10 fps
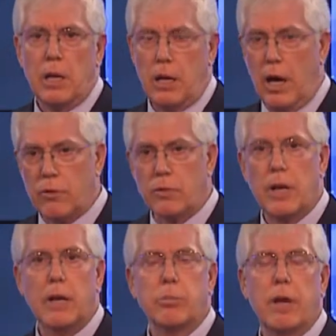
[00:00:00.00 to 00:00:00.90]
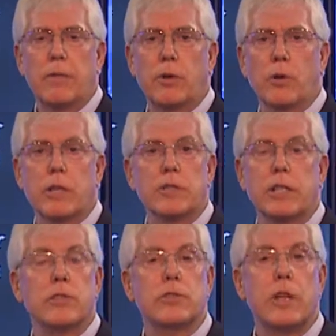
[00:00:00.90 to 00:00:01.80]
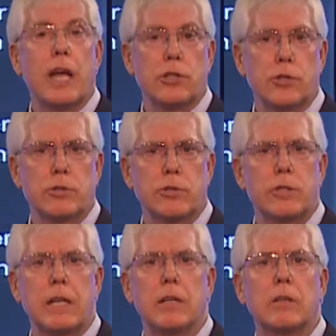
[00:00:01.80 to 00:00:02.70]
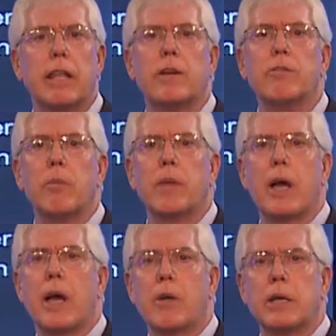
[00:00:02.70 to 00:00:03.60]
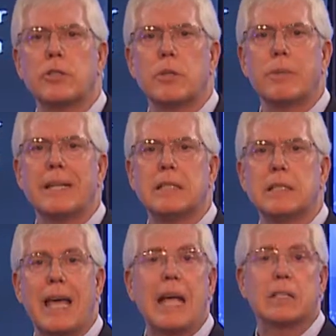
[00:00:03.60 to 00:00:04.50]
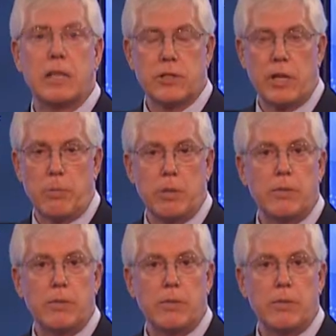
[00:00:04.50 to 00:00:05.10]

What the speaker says: Other nonprofit organizations, not churches, need a letter from the IRS to be tax exempt.